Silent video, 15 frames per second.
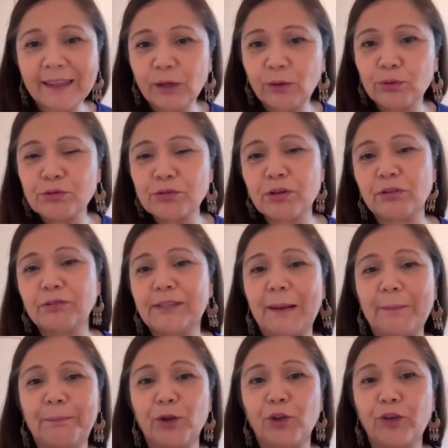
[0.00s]

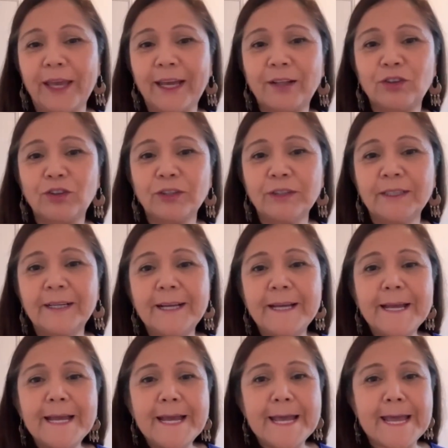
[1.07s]
ultra-conservative
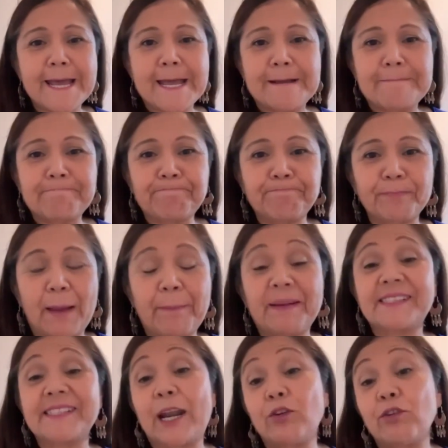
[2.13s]
sectors have
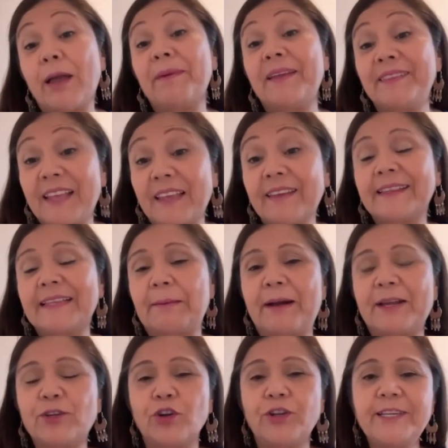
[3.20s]
in the Constitutional
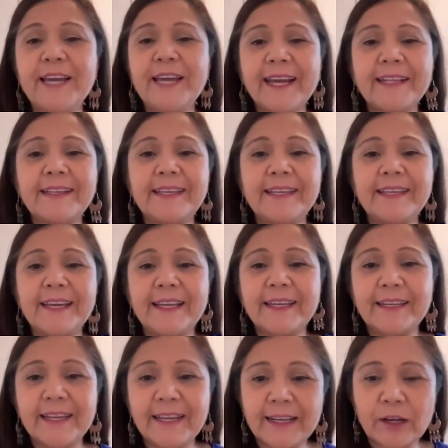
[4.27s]
Council?
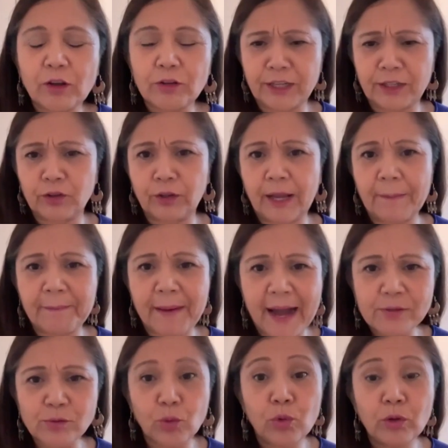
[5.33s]
How can we
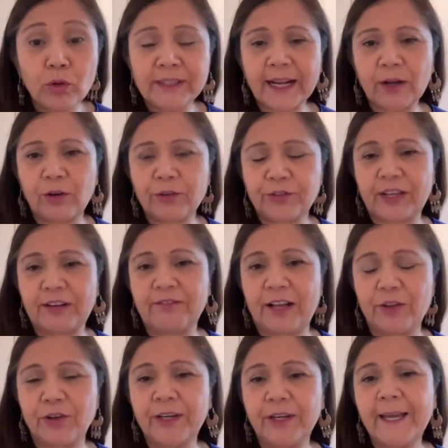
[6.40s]
get a constitution
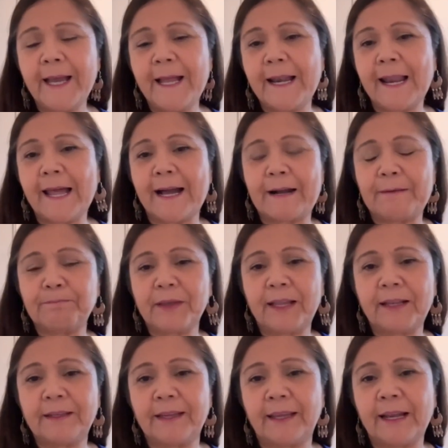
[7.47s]
that is also
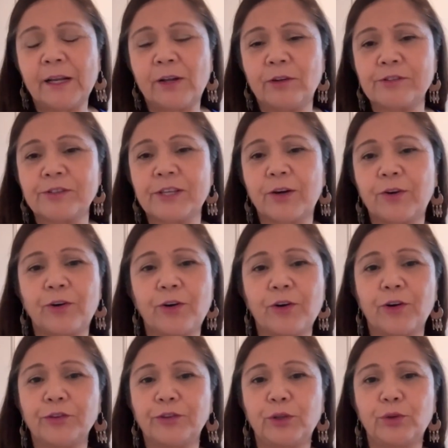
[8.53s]
with moderation,
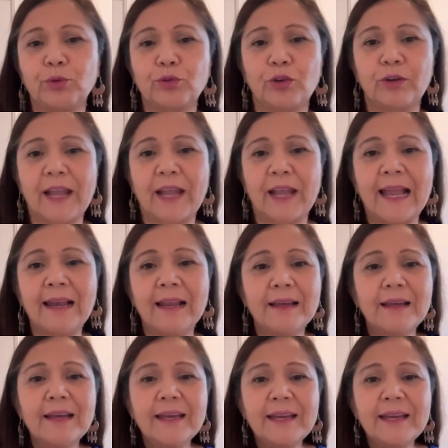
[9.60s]
plural, and no risk for the